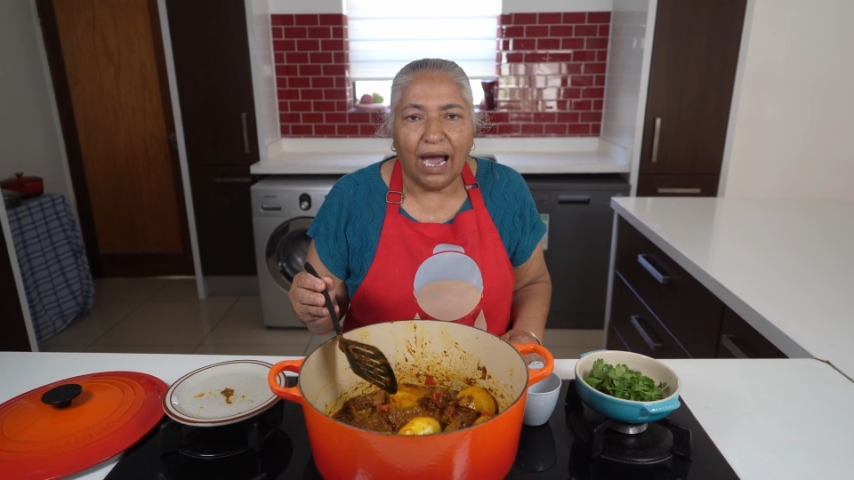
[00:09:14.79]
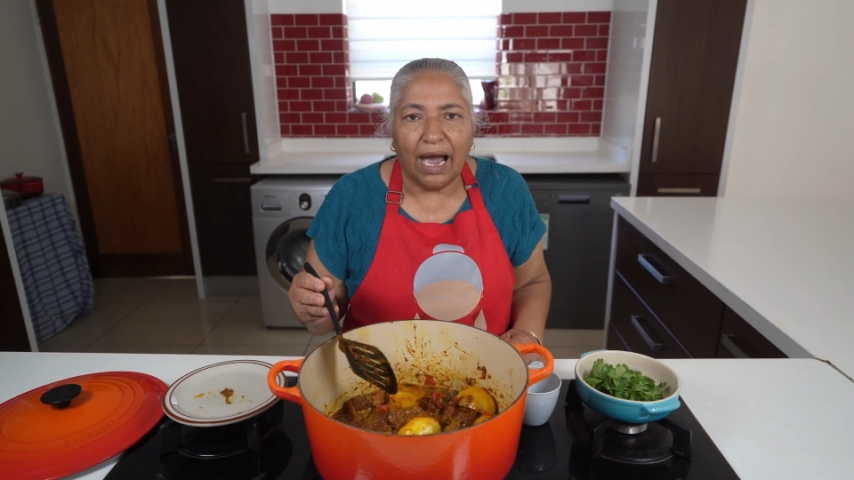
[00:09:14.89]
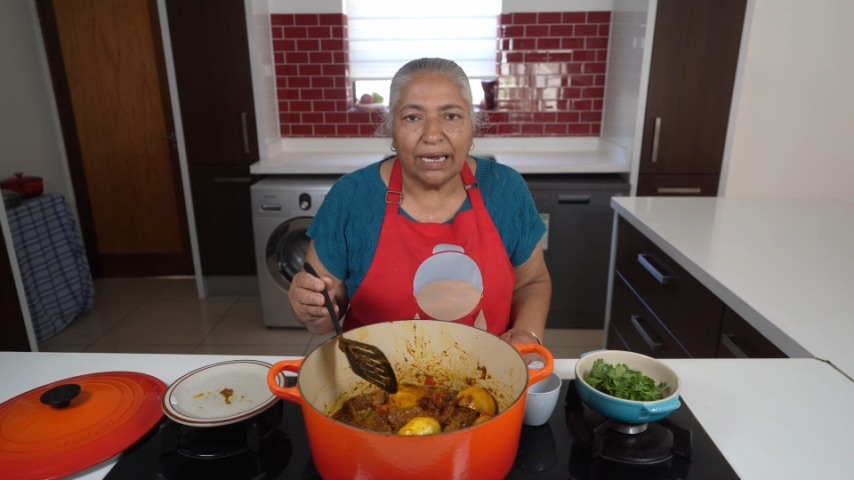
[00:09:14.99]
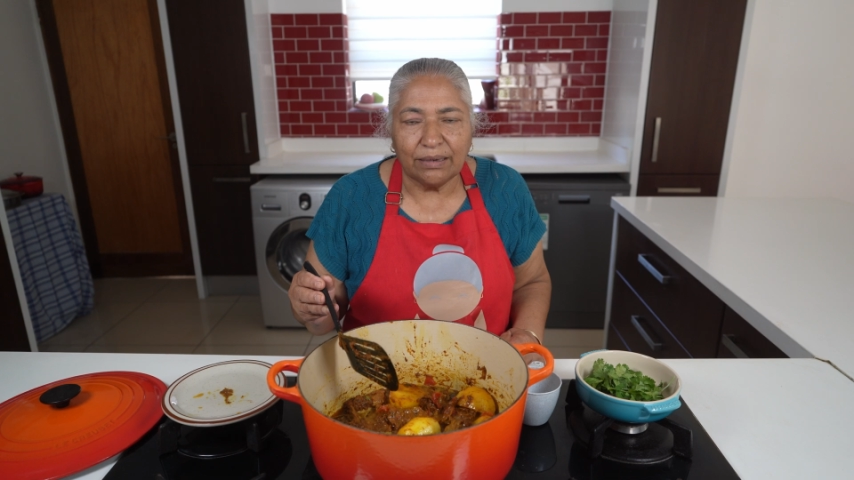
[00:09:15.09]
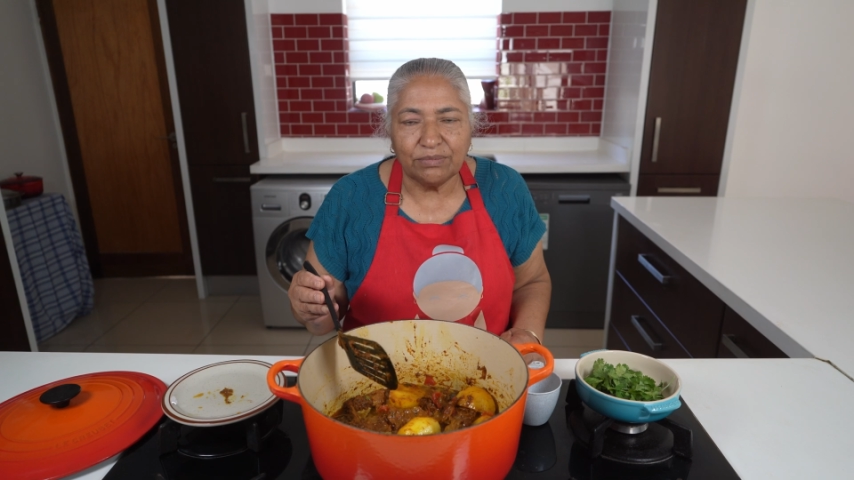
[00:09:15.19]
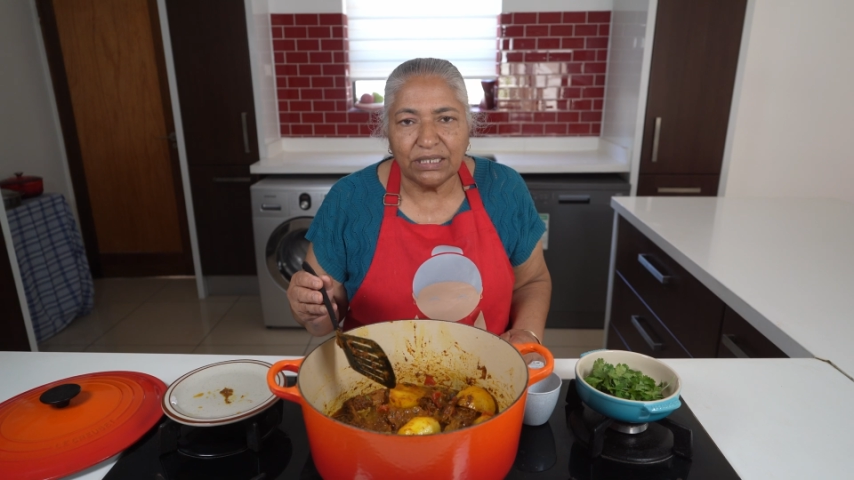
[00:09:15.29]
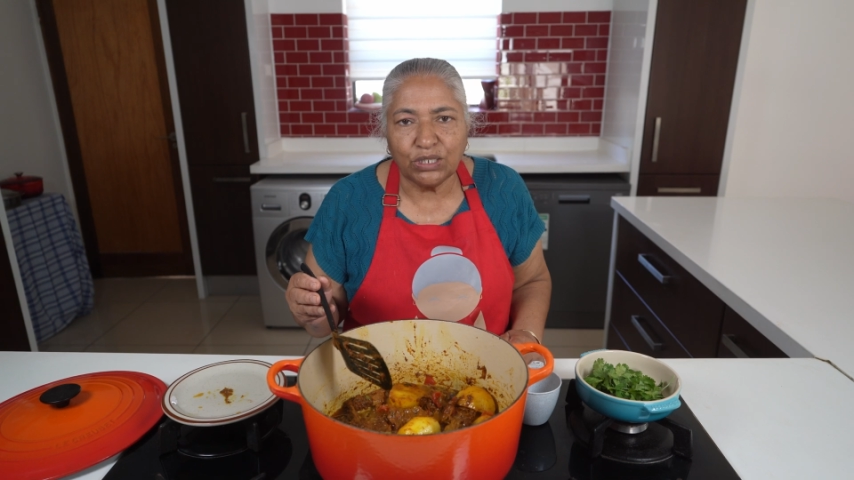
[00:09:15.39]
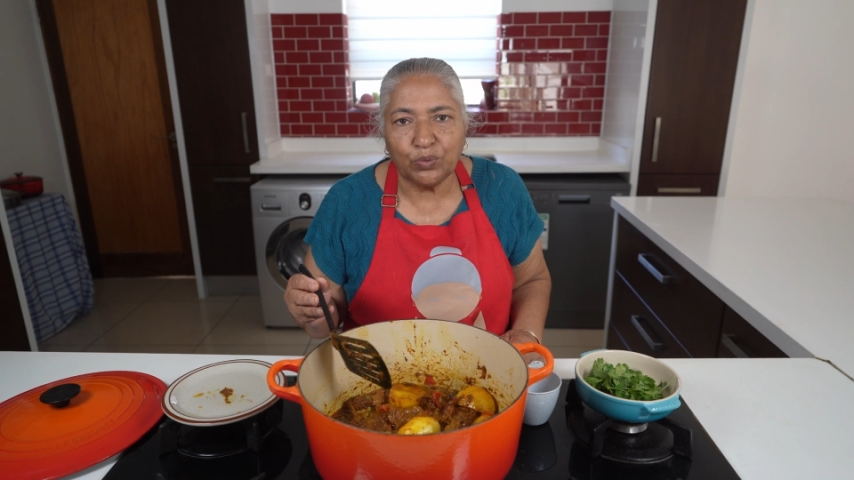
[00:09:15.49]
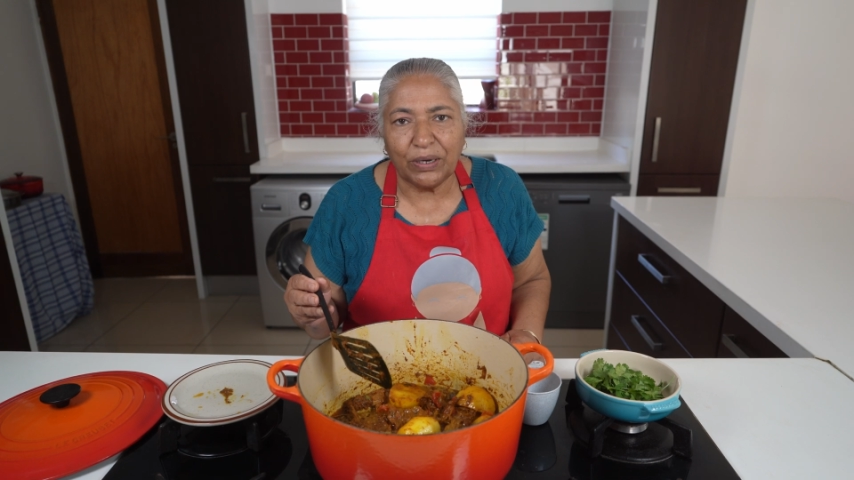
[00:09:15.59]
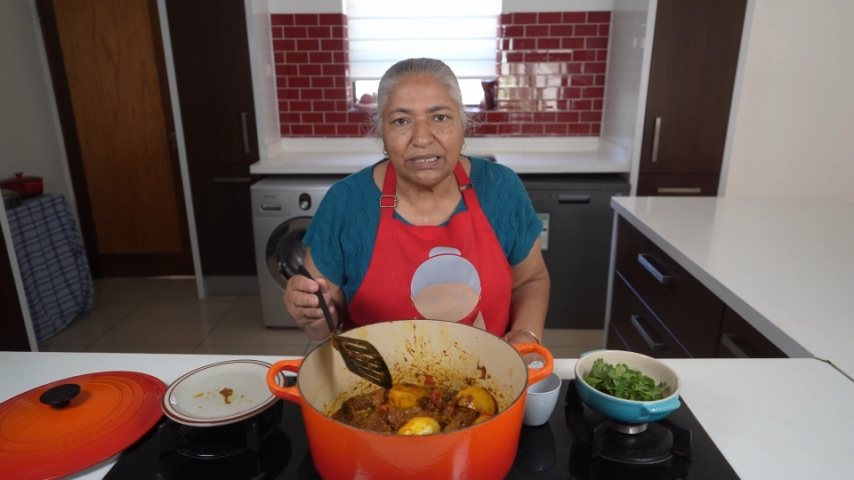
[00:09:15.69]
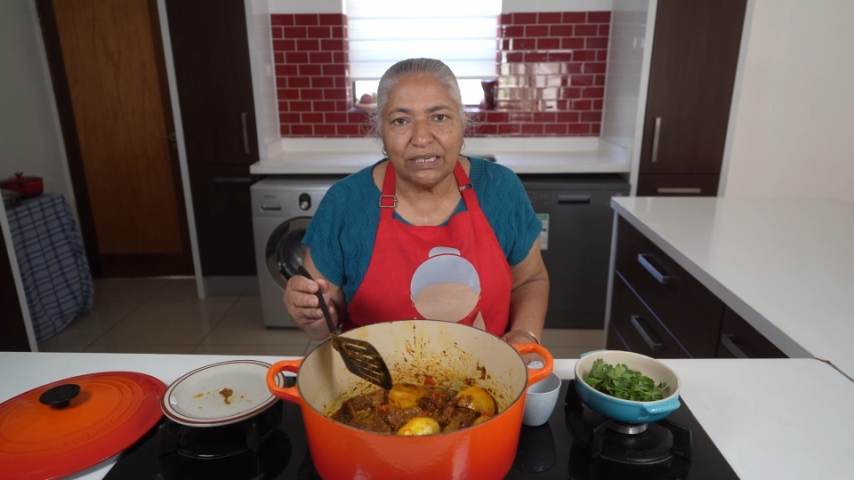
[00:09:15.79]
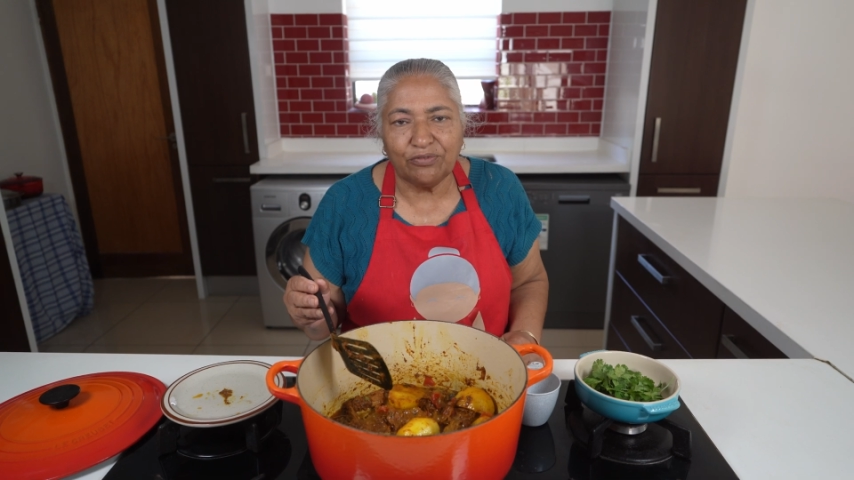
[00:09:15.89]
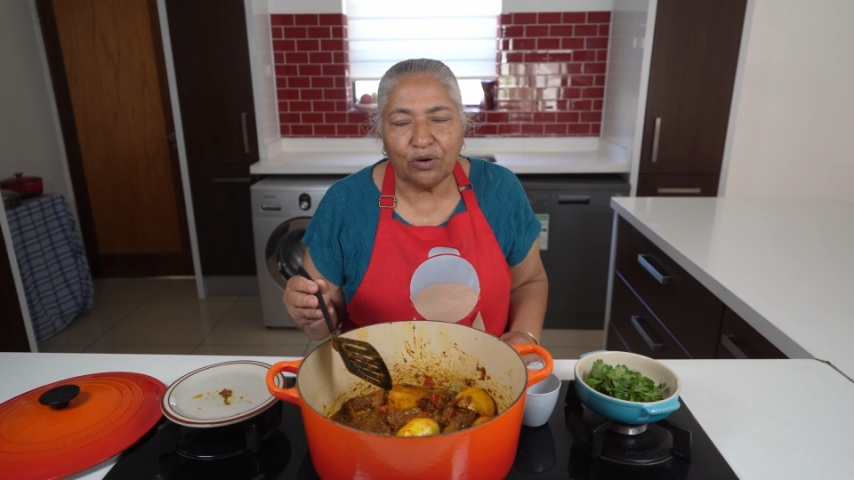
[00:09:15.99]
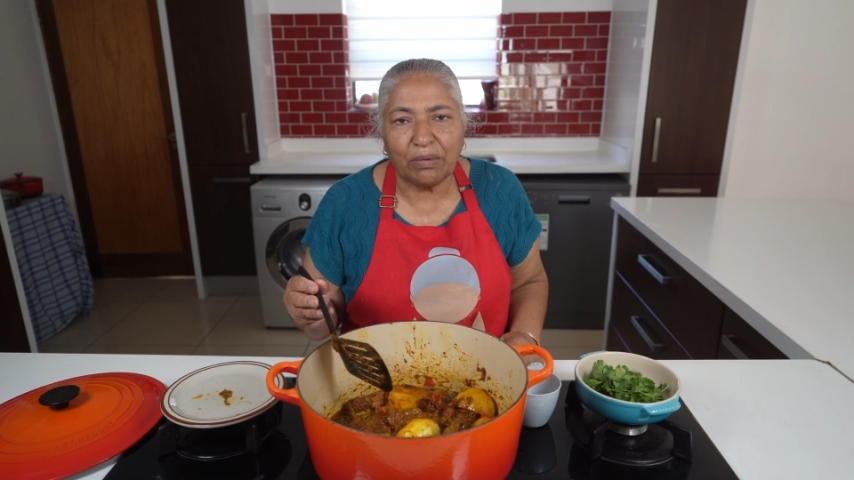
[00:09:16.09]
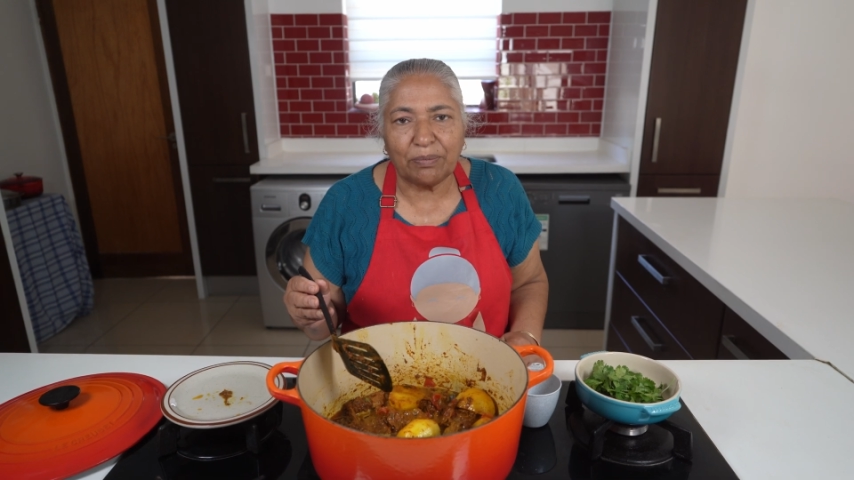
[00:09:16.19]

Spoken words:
I am just waiting for my